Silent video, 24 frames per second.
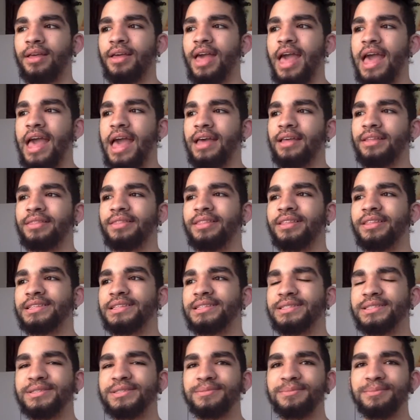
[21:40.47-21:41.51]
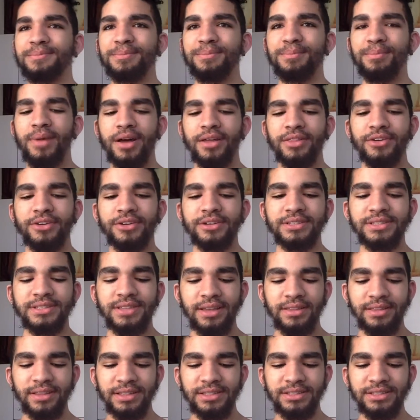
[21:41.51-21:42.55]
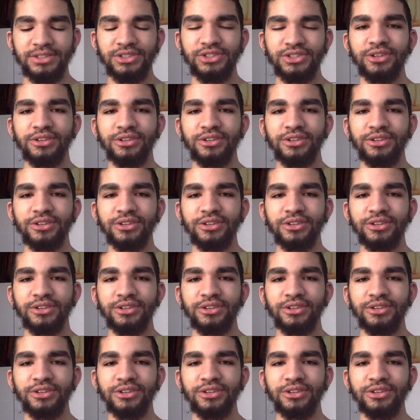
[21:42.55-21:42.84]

And these mothers and these